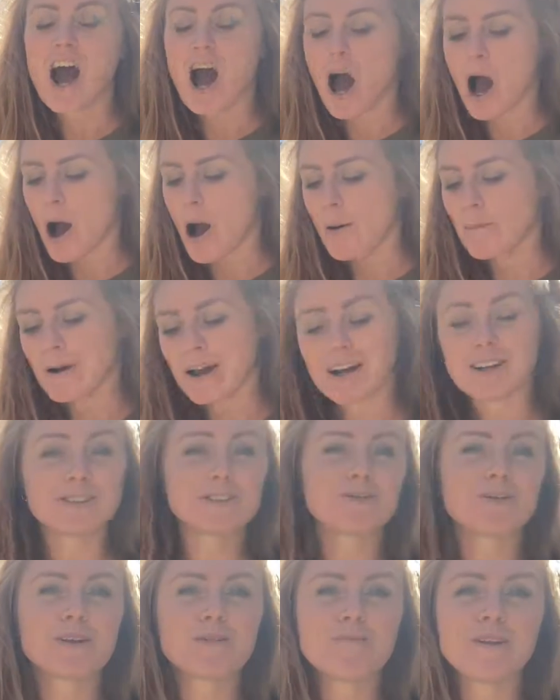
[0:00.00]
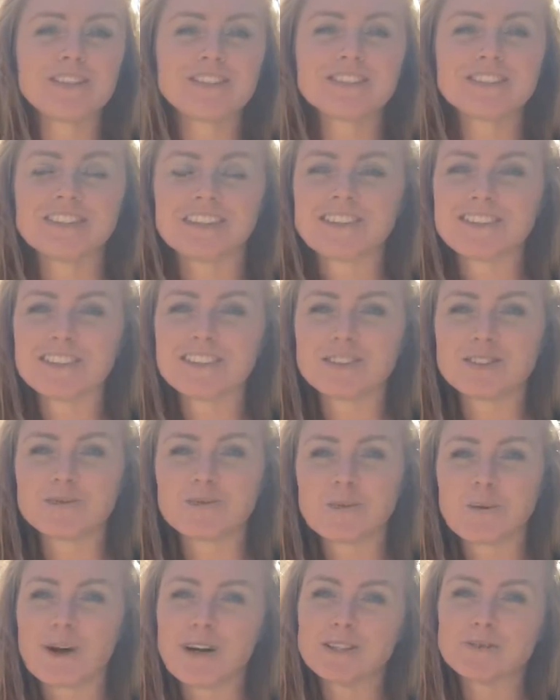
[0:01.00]
I also want to mention that this
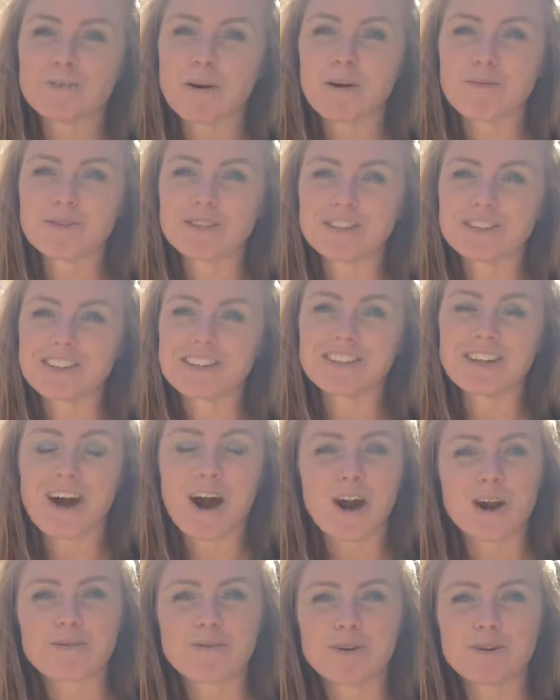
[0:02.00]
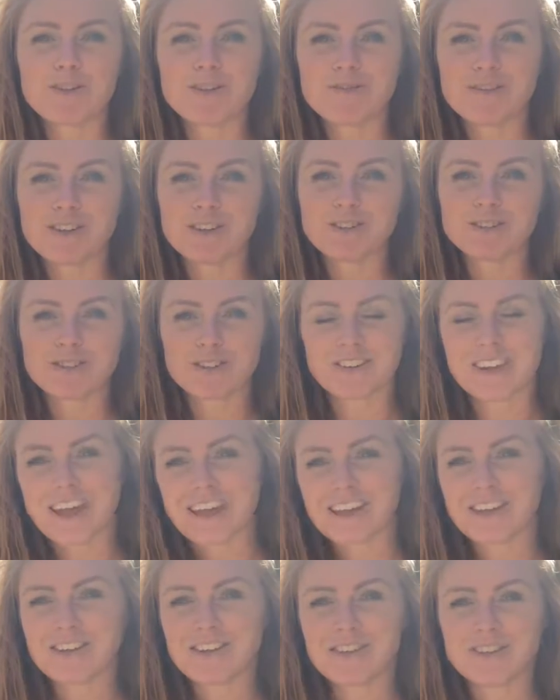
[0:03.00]
was published in the Arbor Review. So
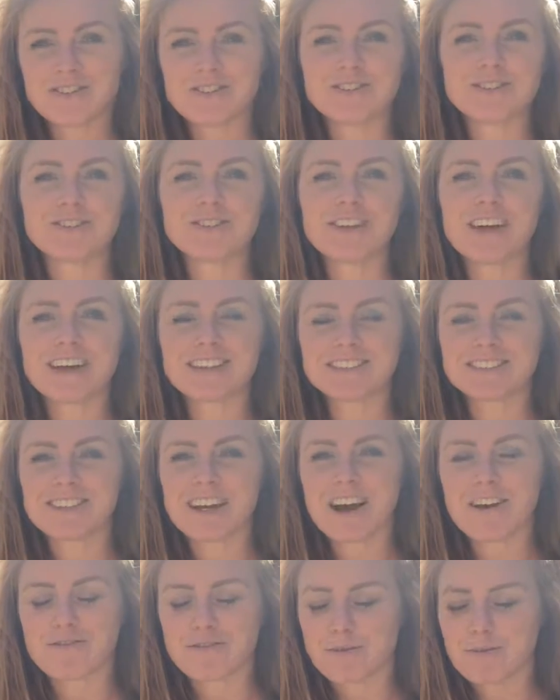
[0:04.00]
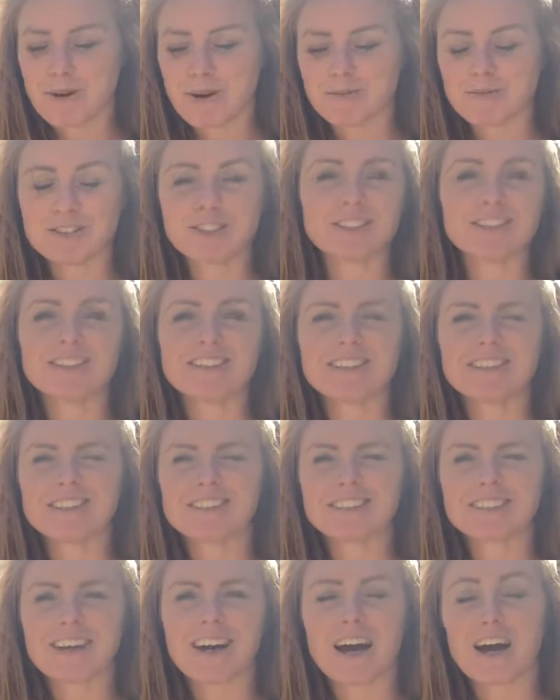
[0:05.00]
thank you to that staff for publishing
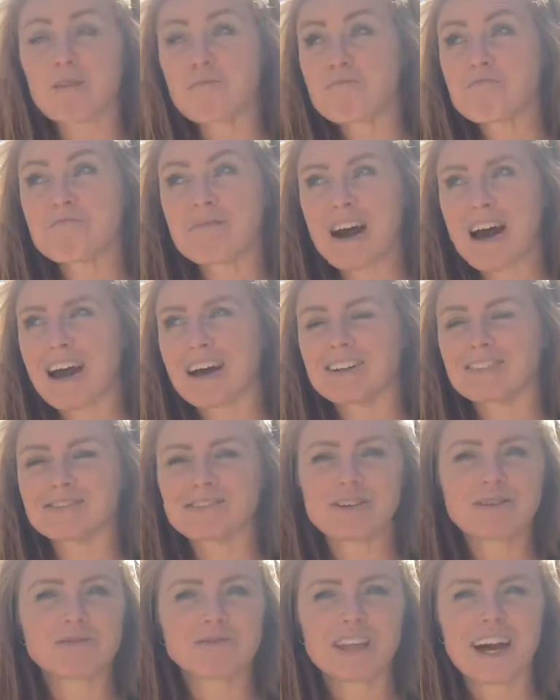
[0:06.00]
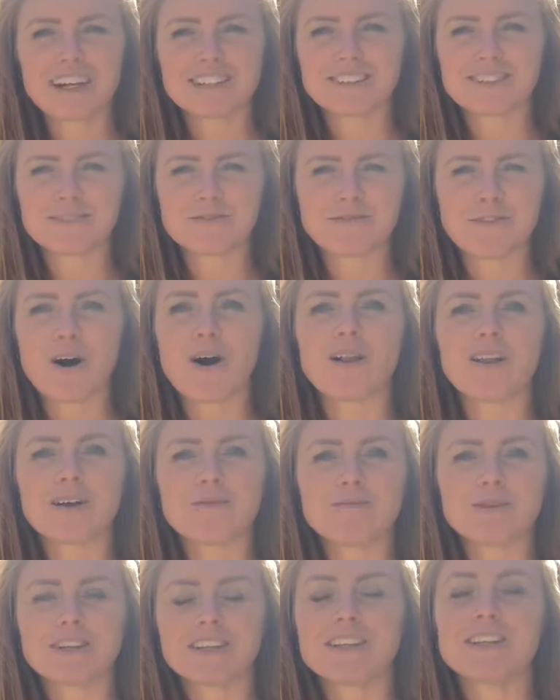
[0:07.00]
this. I don't know, last fall, I
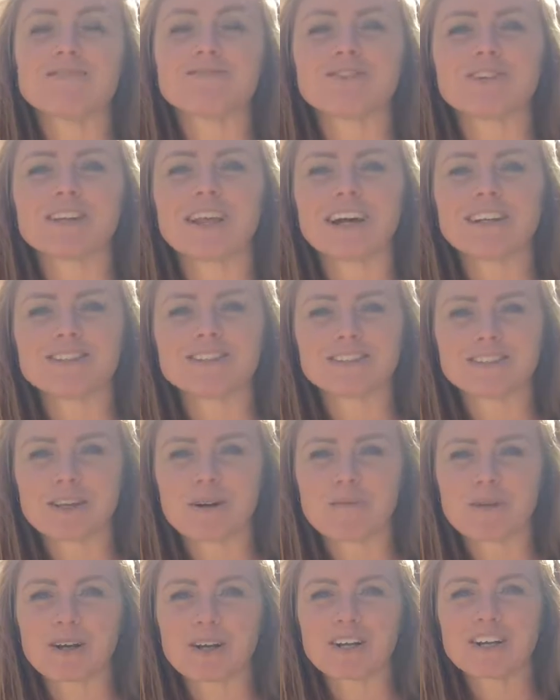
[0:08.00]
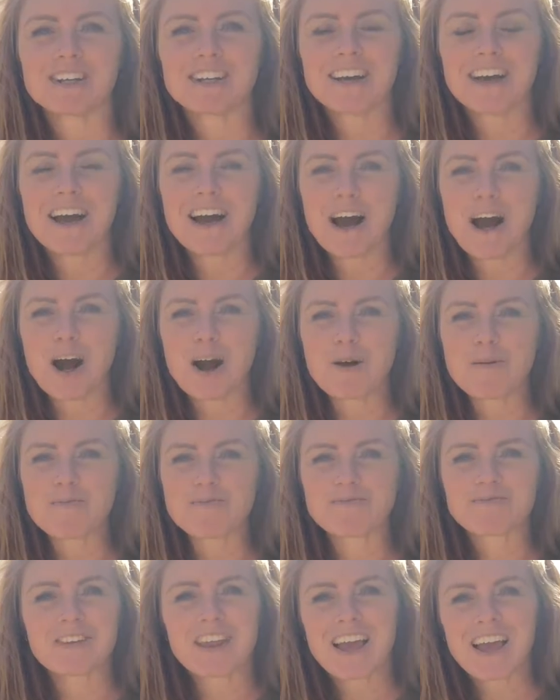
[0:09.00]
believe, or last summer.
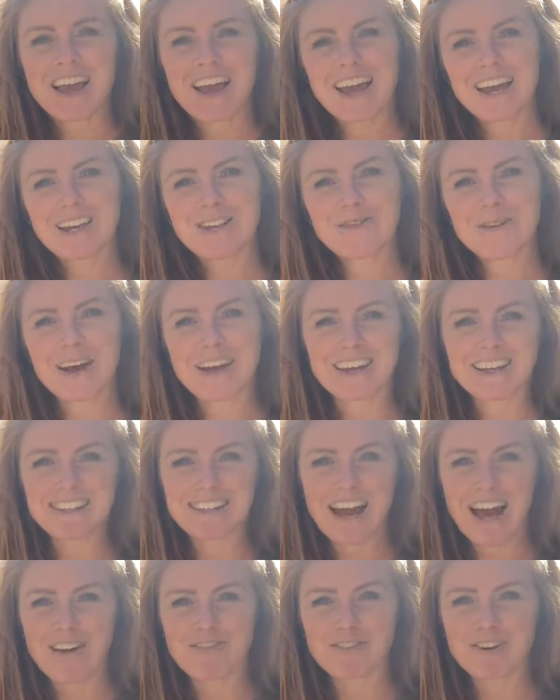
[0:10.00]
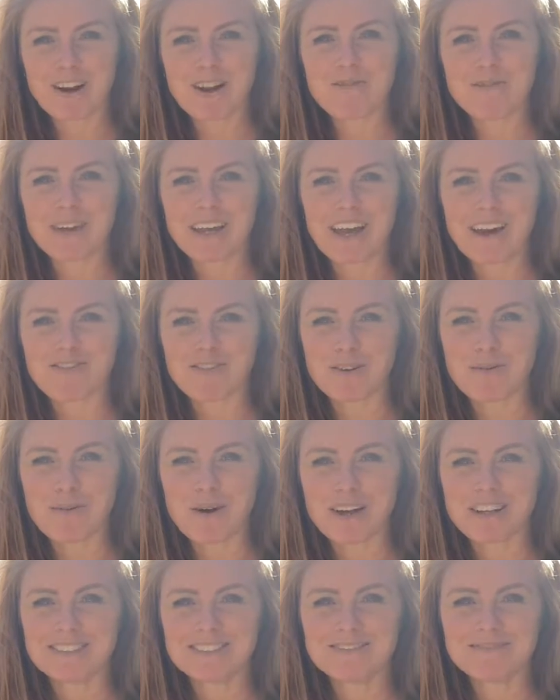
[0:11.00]
Anyway, have a great week,
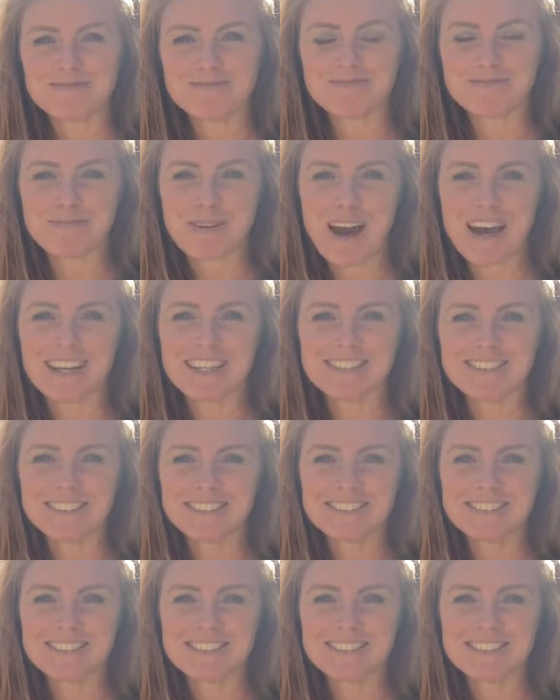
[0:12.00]
everyone. Bye.